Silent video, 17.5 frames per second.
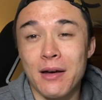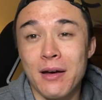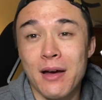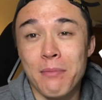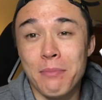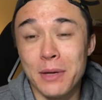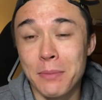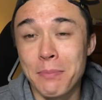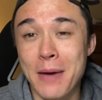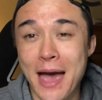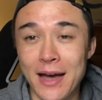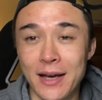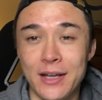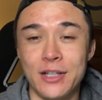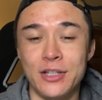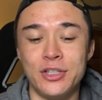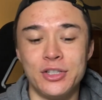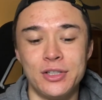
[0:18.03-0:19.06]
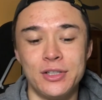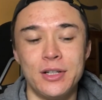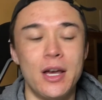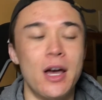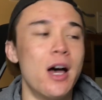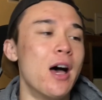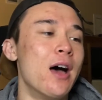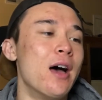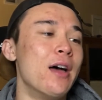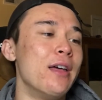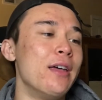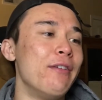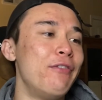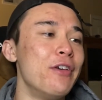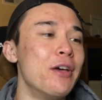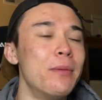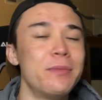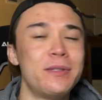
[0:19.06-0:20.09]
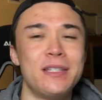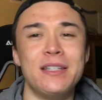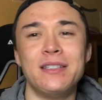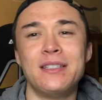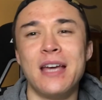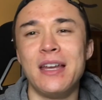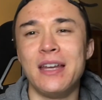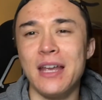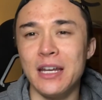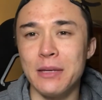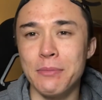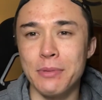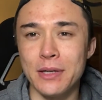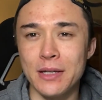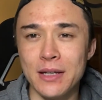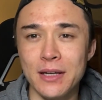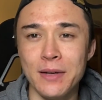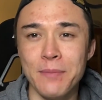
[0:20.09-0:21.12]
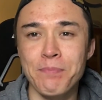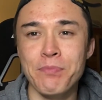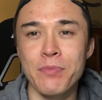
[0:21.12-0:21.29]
a big package. It films in 1080p.